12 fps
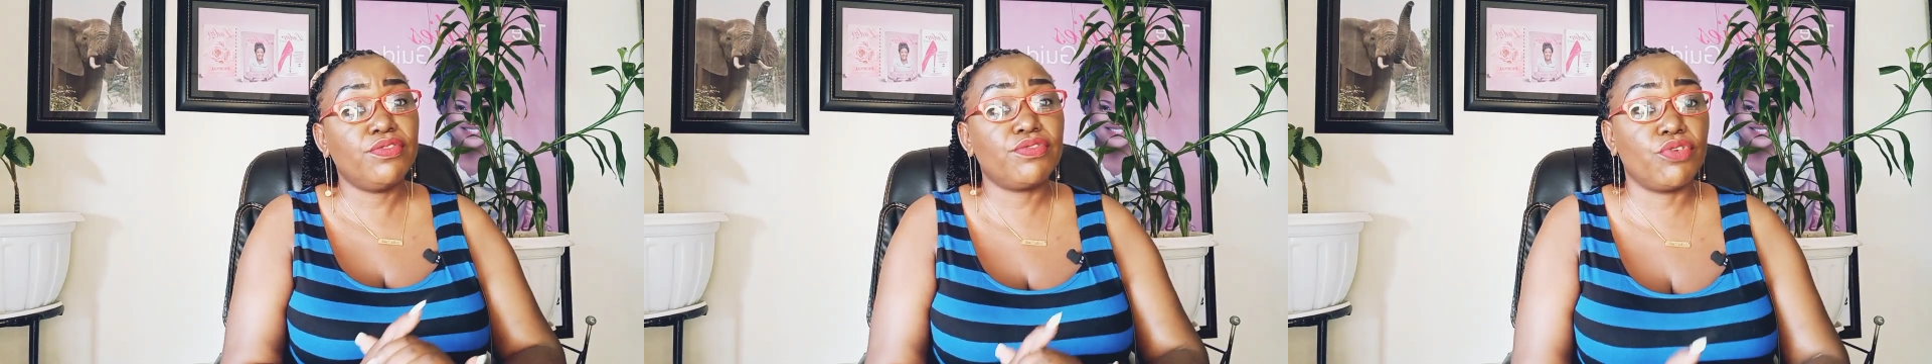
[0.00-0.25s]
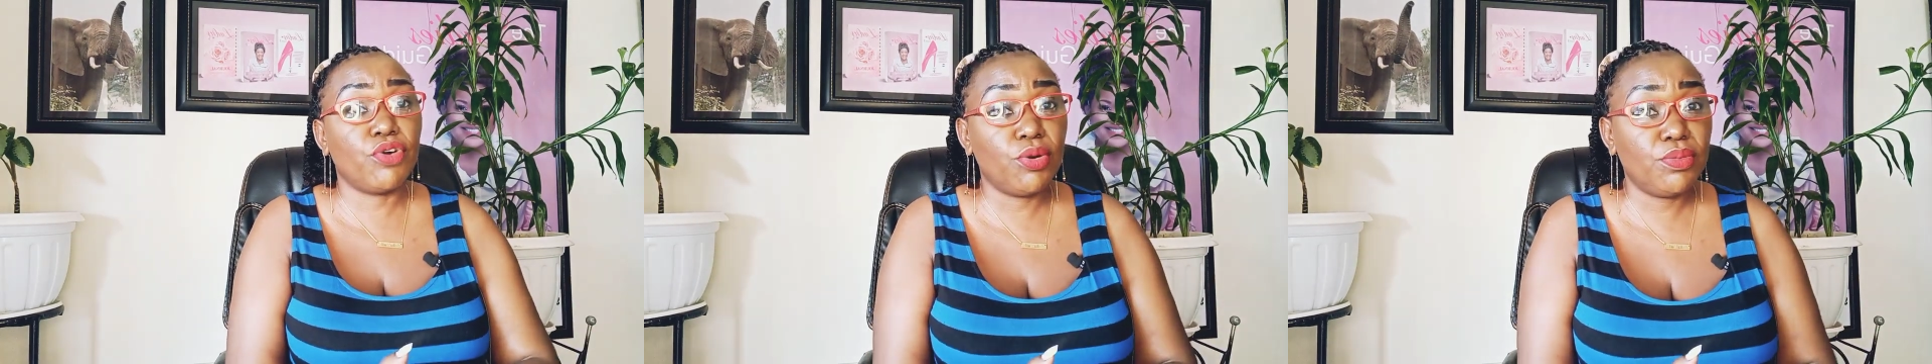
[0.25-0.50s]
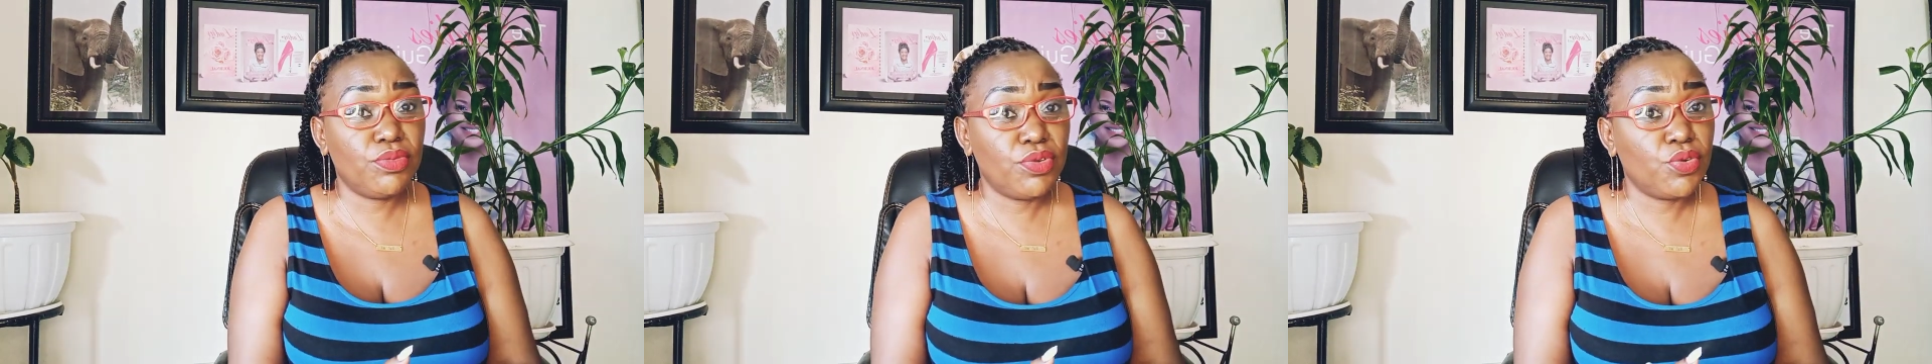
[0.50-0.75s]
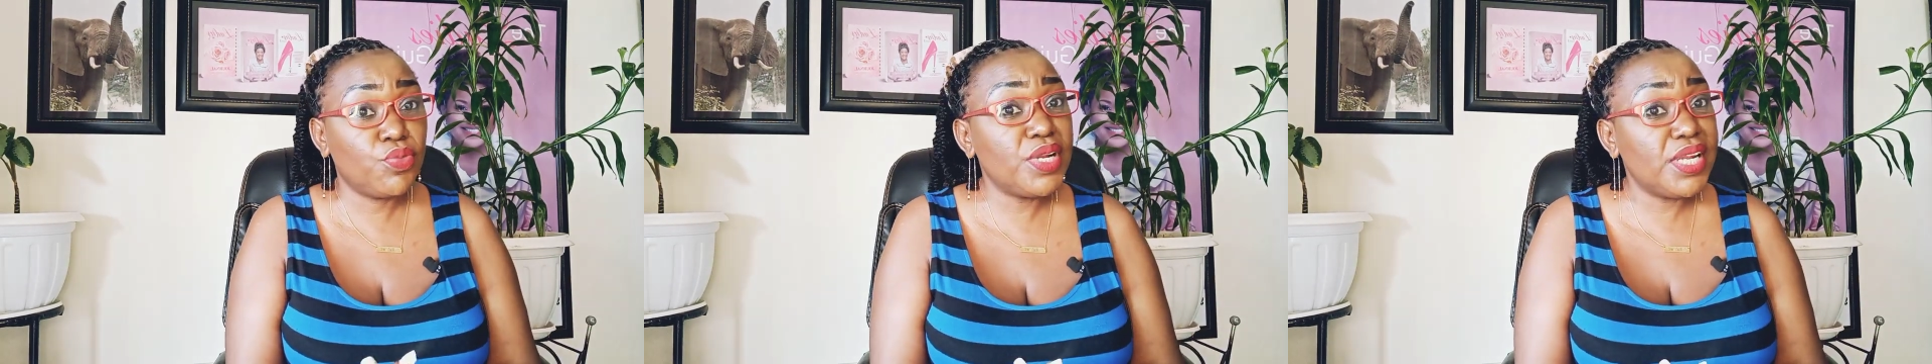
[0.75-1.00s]
from
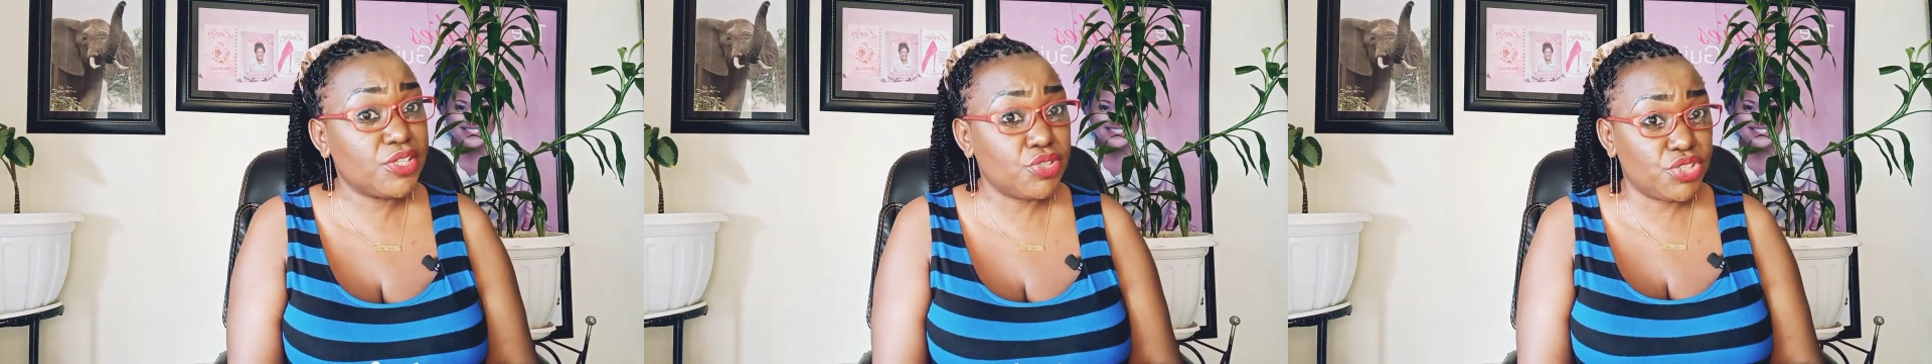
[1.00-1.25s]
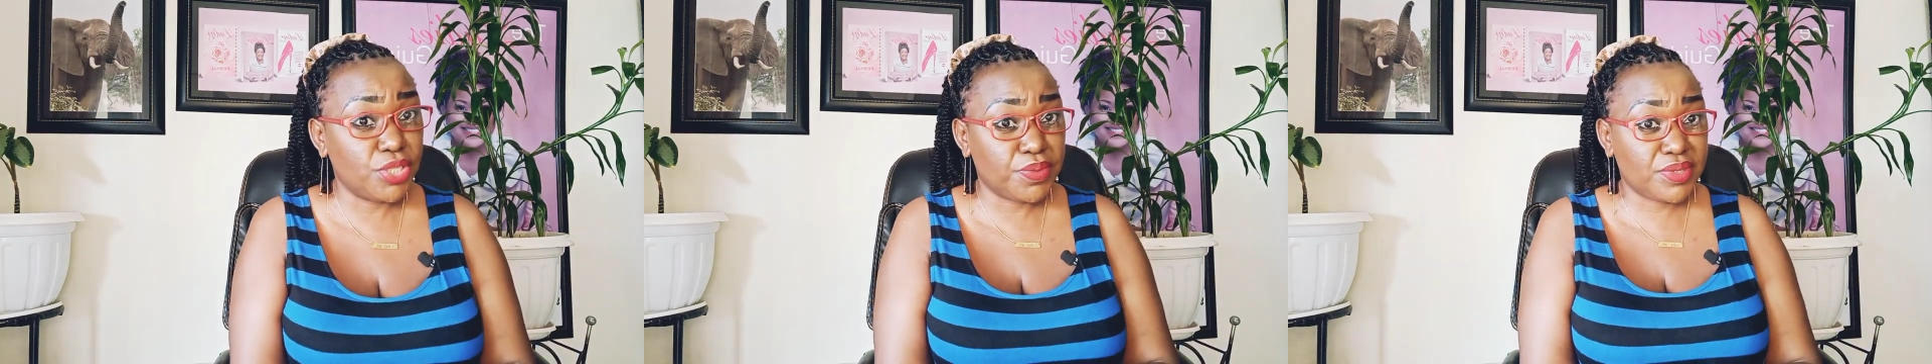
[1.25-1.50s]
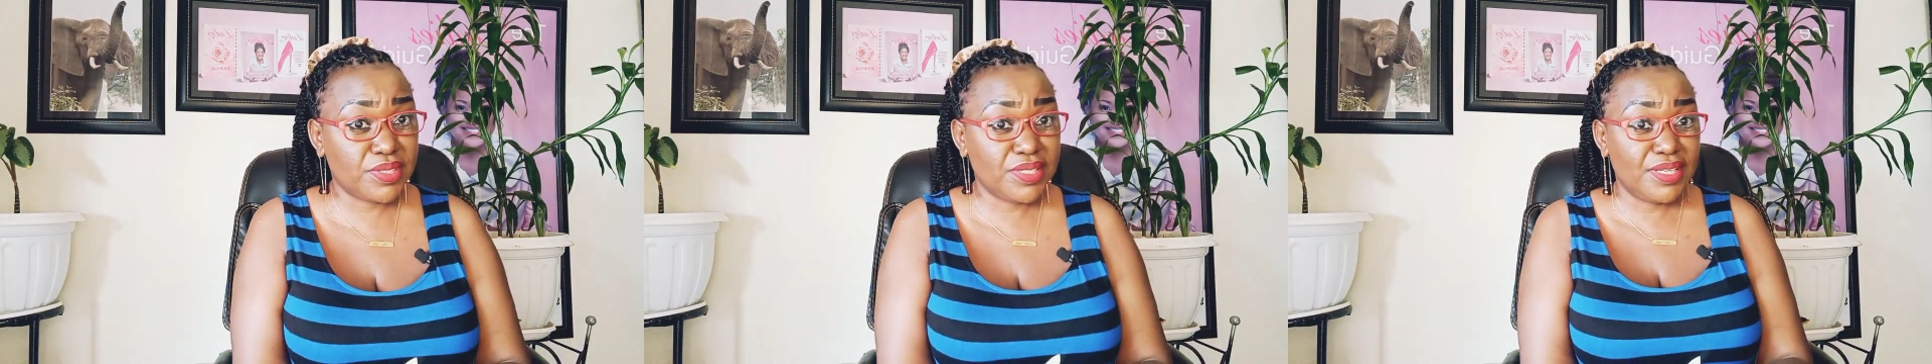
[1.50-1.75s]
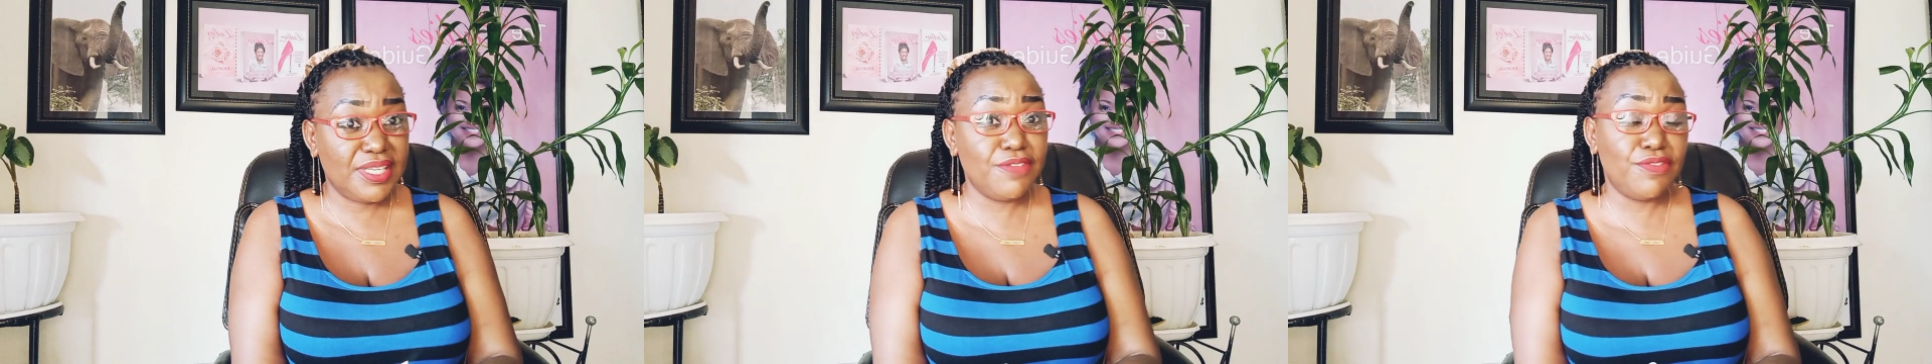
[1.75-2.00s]

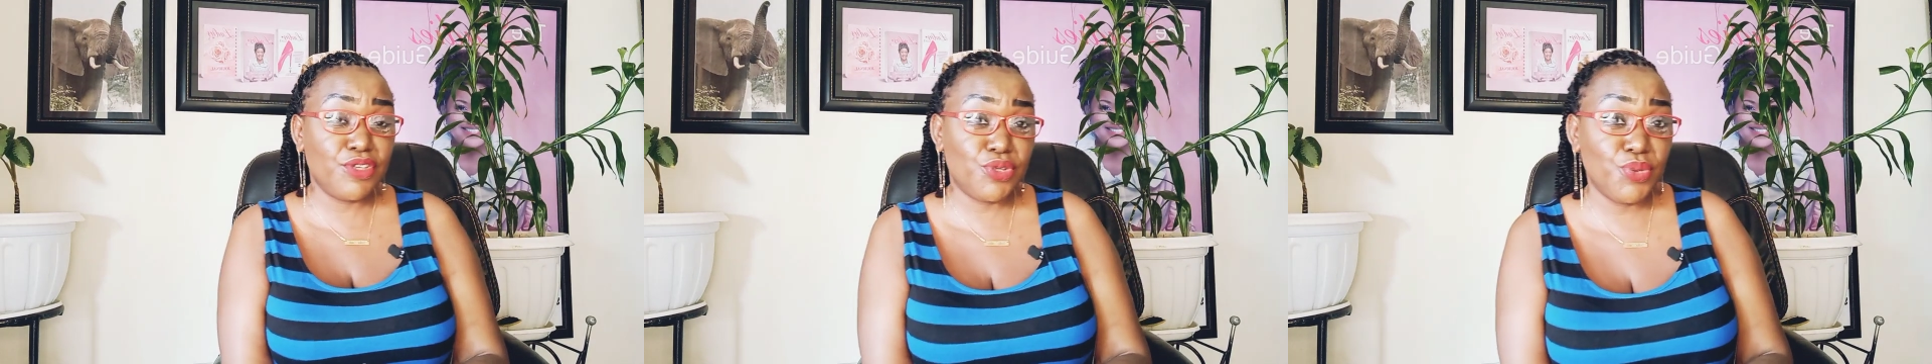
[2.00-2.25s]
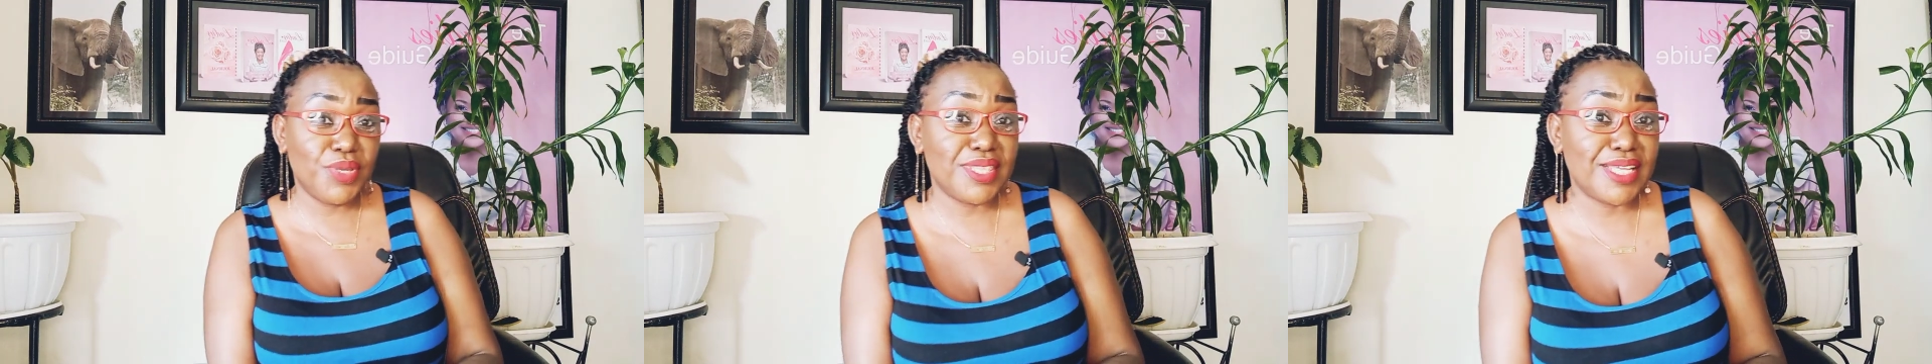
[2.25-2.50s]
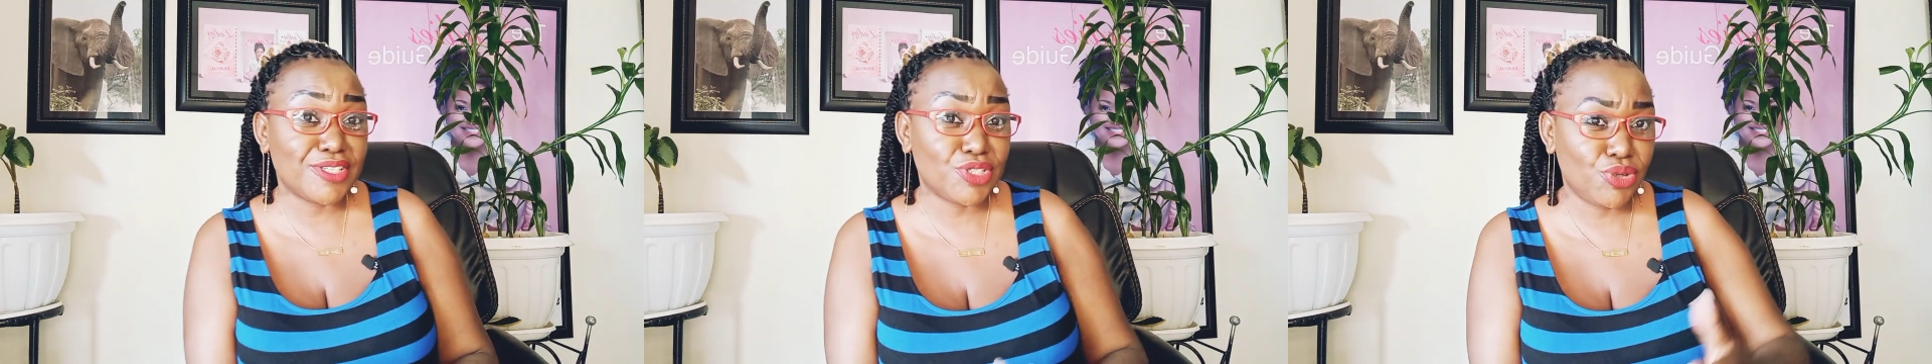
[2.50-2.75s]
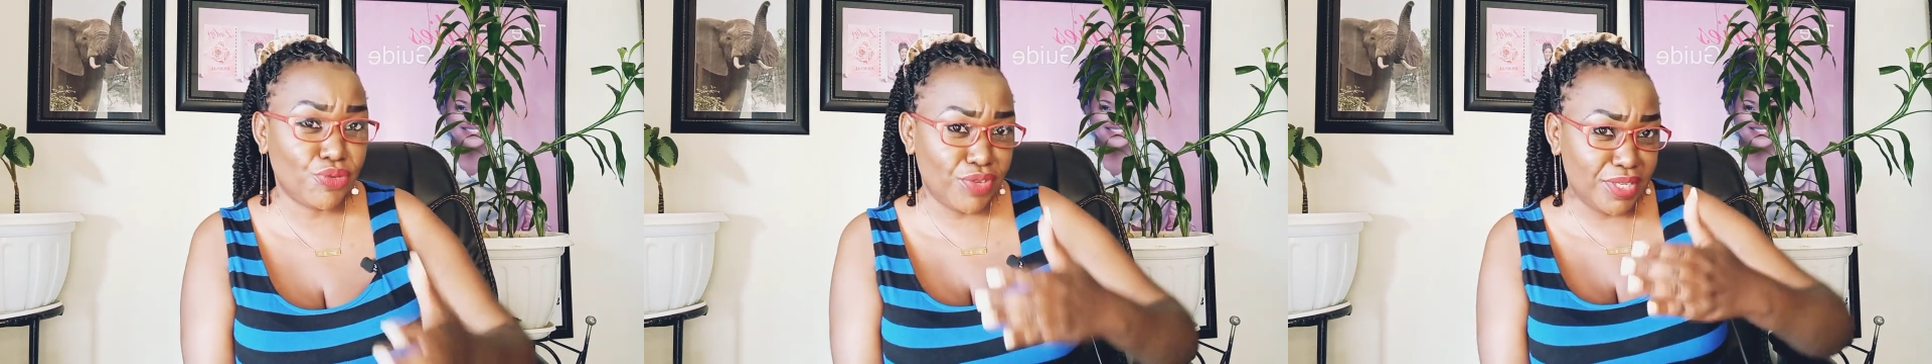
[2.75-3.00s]
relationships, leaving you in that
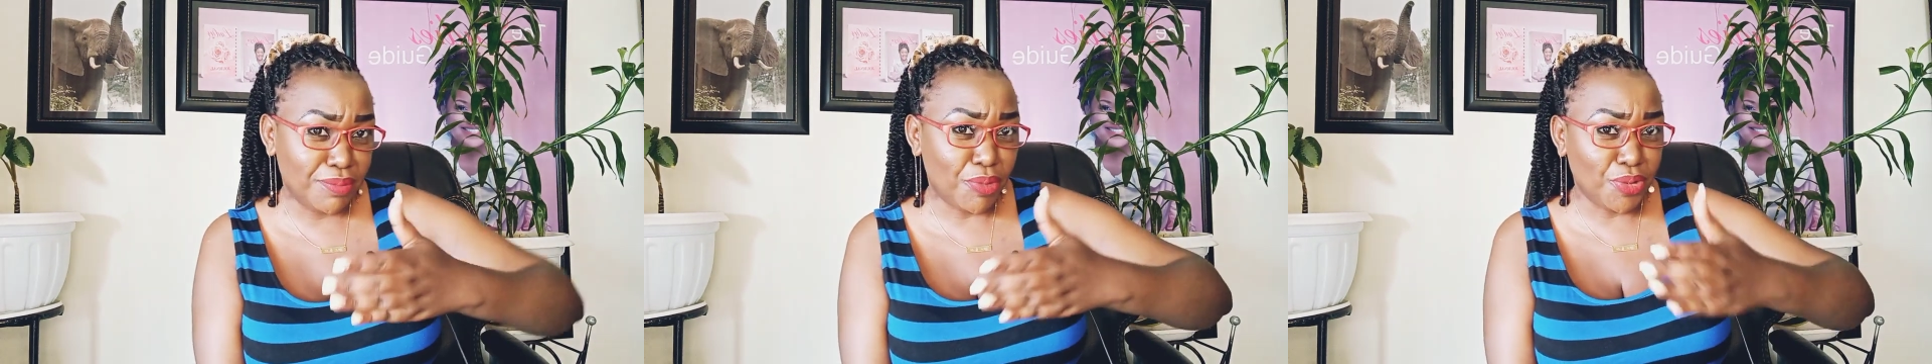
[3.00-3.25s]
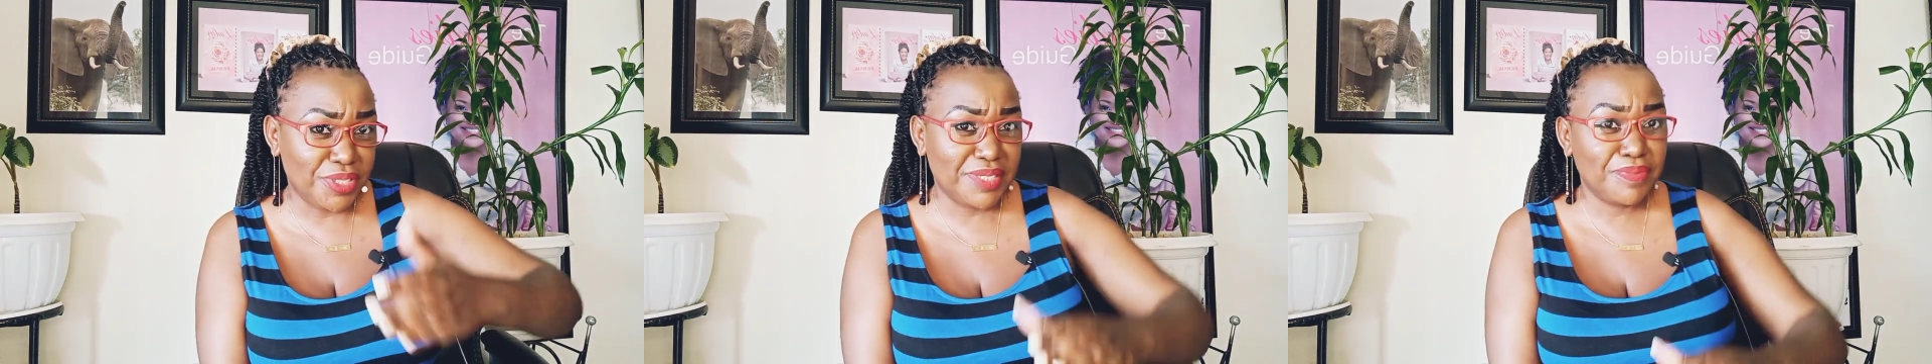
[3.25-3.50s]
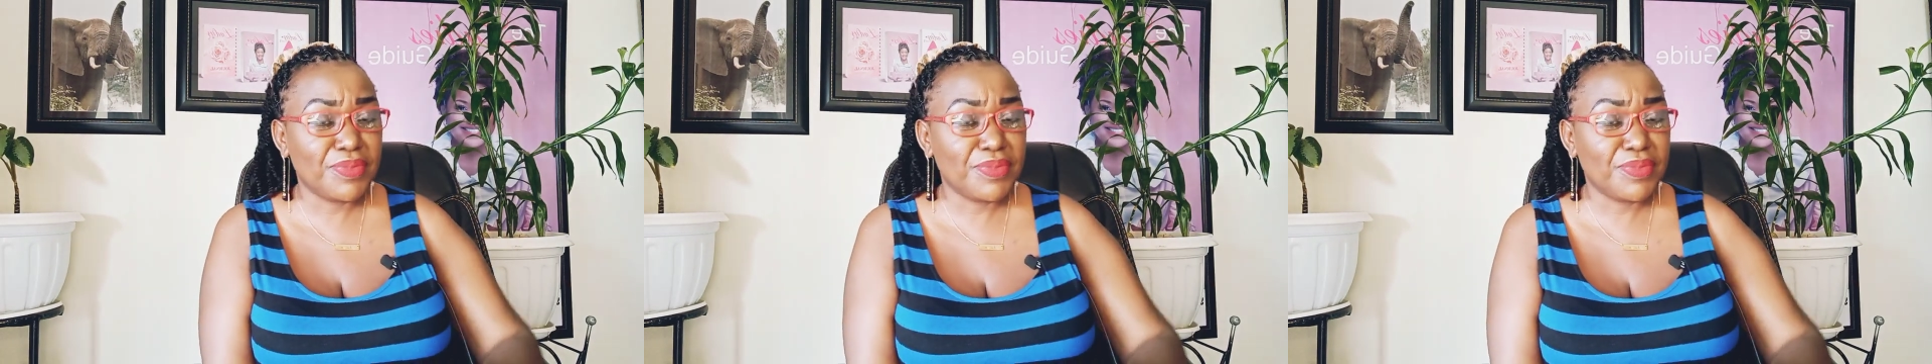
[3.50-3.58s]
slow fed mode.